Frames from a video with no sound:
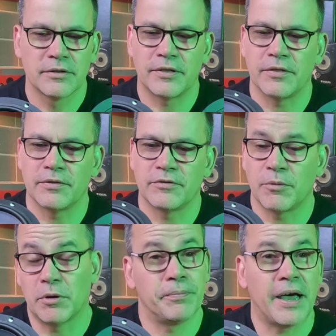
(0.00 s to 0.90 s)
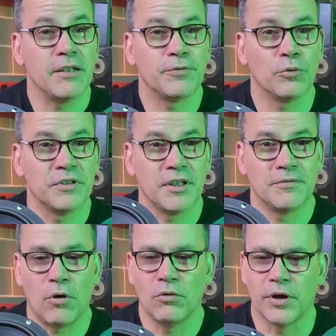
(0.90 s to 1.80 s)
that someone paid for in their
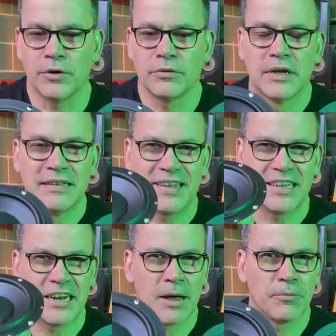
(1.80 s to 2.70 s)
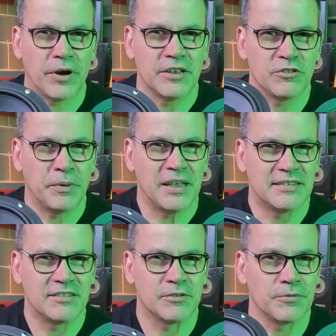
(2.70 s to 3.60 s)
Volvo to get an upgrade speaker
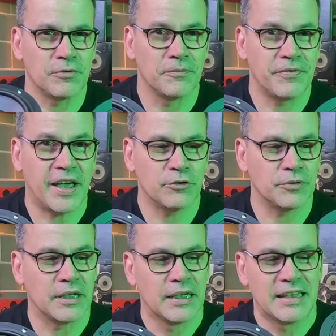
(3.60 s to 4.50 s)
system from factory